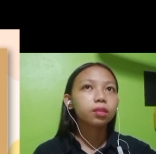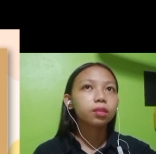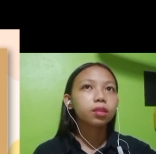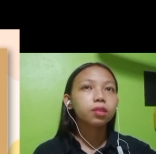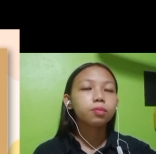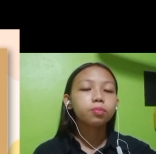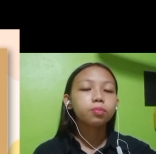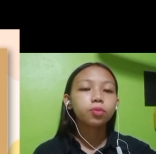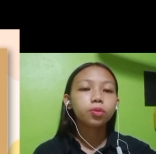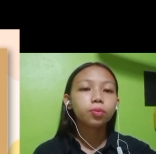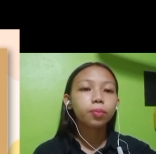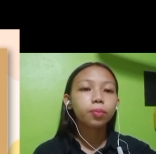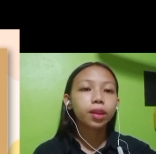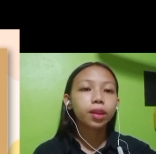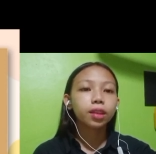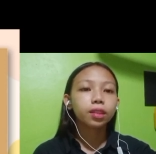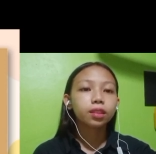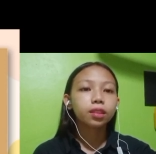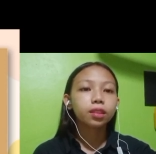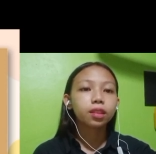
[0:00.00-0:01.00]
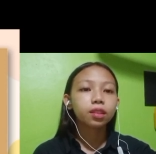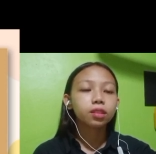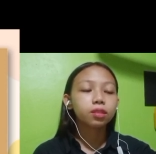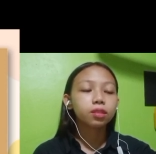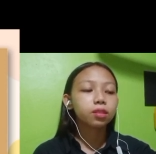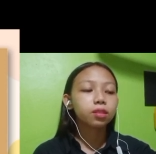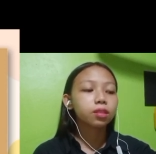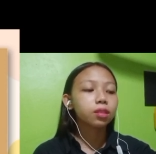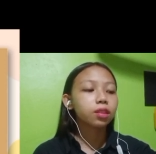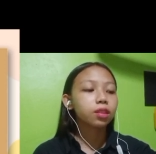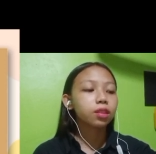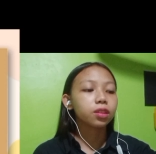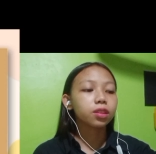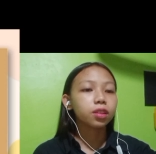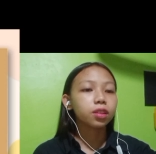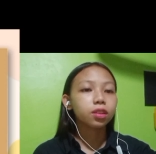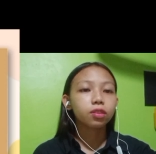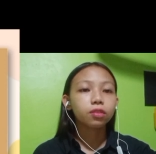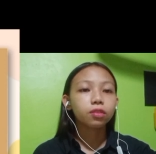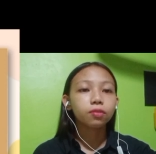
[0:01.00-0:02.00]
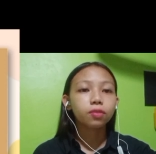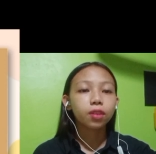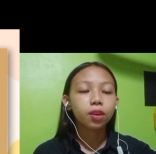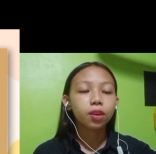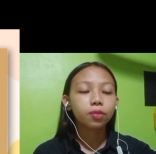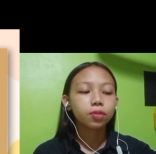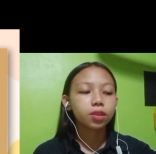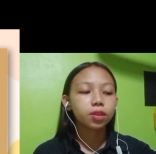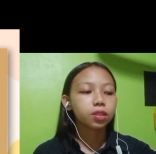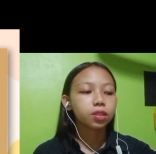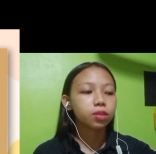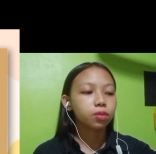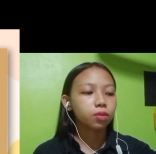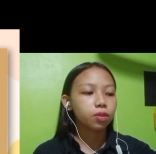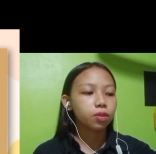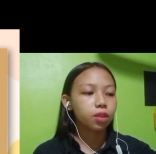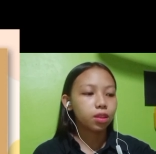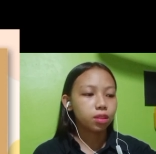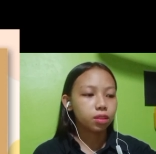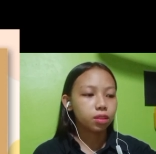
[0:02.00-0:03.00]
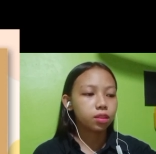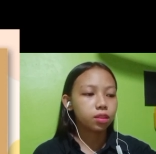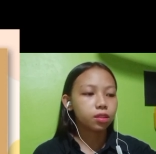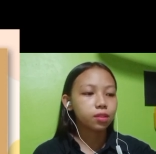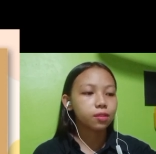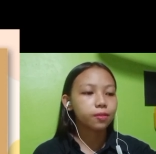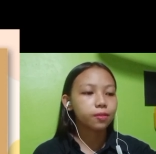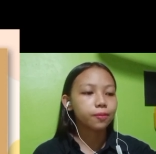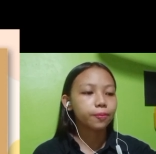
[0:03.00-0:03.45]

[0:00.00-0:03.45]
improving the learning of our students.